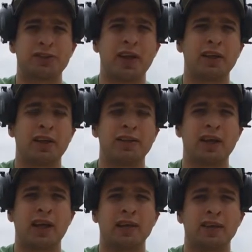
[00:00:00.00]
Triangulate
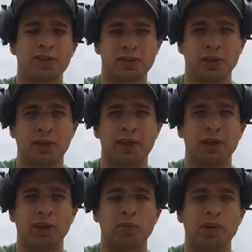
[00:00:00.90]
that, I'll show you here
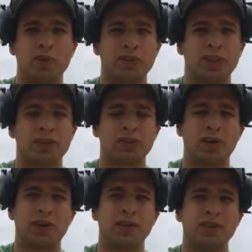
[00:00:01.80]
in a little bit once I get
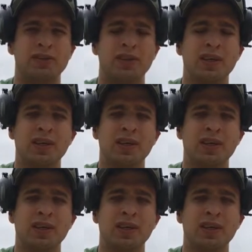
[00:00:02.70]
started, is